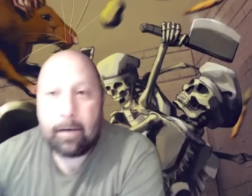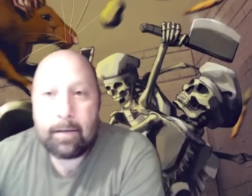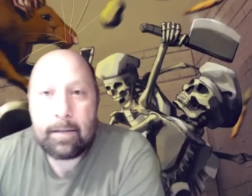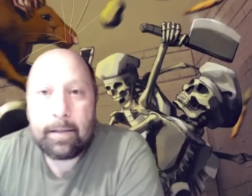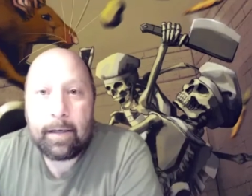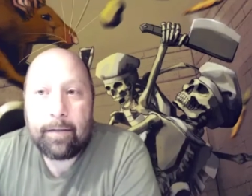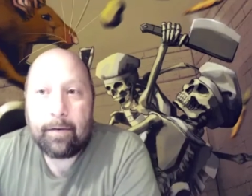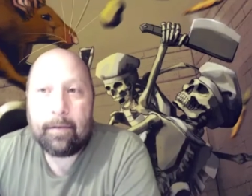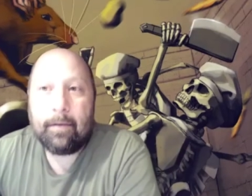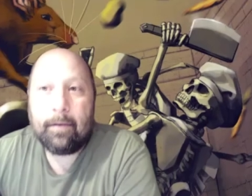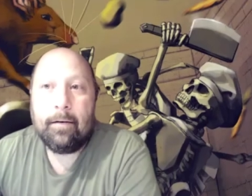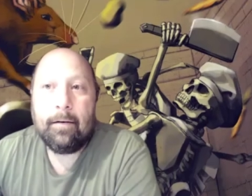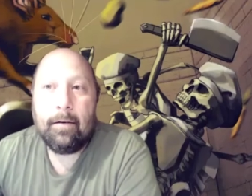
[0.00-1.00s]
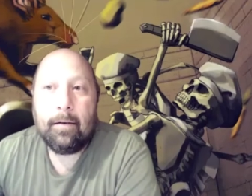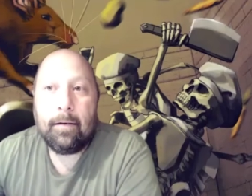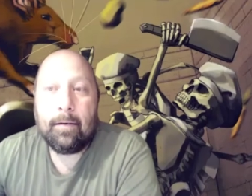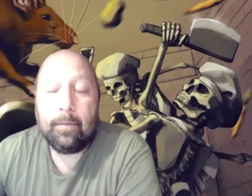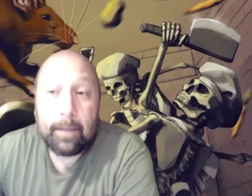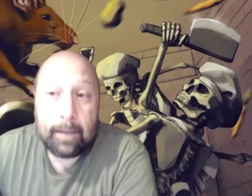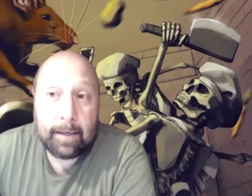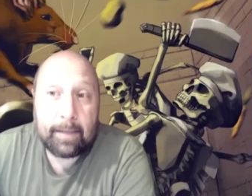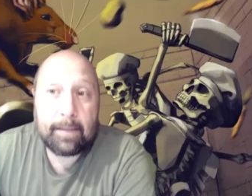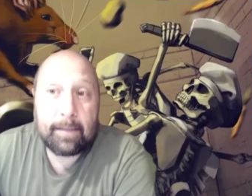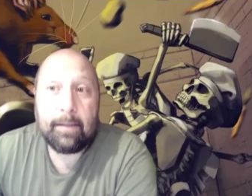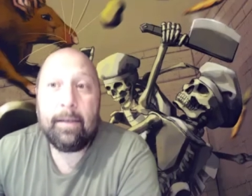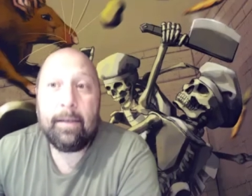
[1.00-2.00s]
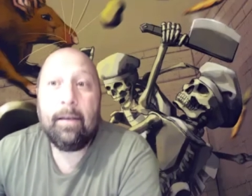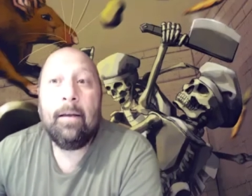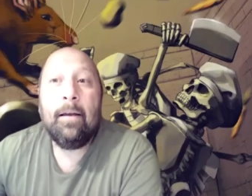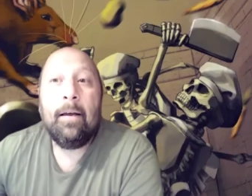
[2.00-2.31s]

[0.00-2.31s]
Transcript: art together uh, really nicely